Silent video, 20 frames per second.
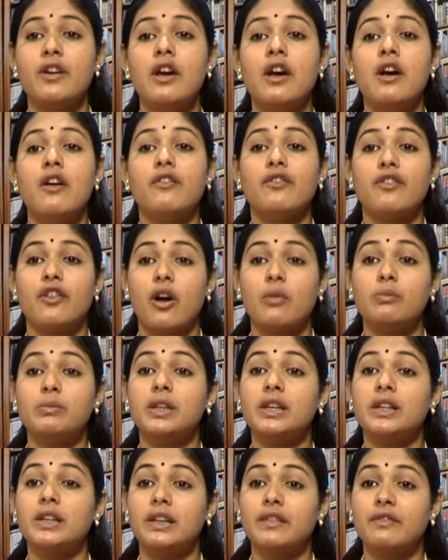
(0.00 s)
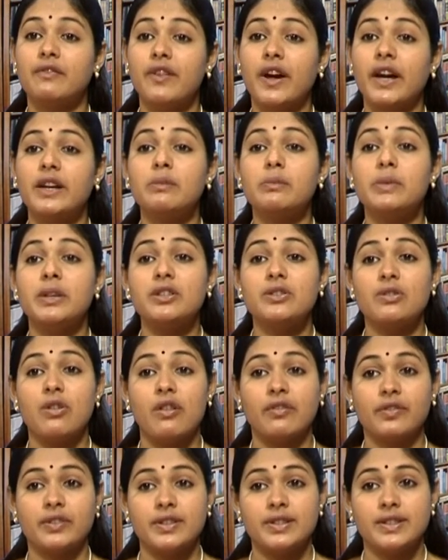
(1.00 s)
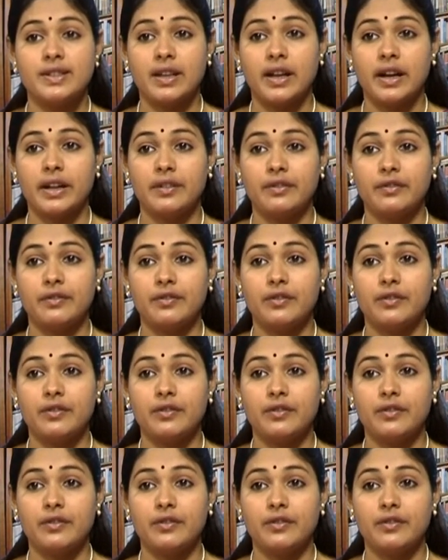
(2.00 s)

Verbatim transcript: from the confinement of his life.